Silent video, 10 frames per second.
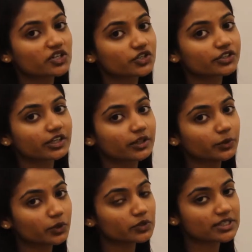measure the
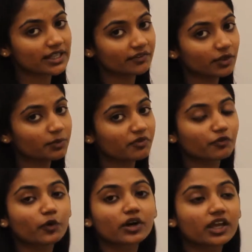glucose level
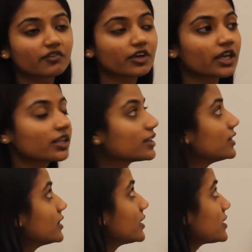before
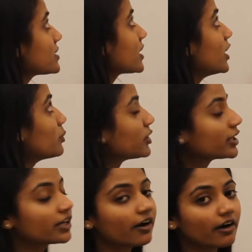giving this
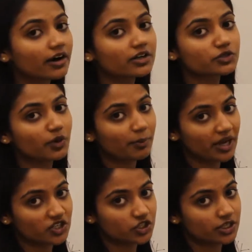Humulin R to a
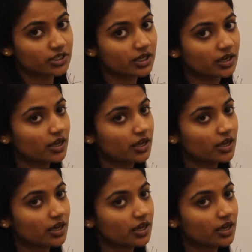patient.